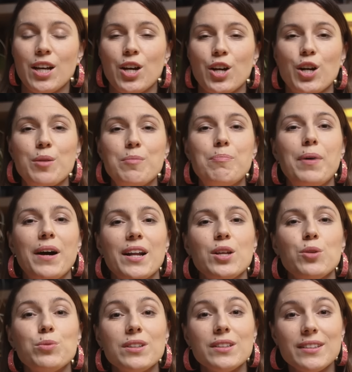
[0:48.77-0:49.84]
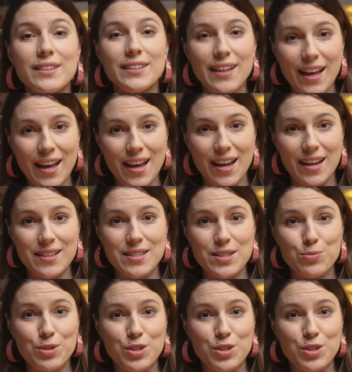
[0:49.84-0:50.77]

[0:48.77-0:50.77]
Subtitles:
her body will tense,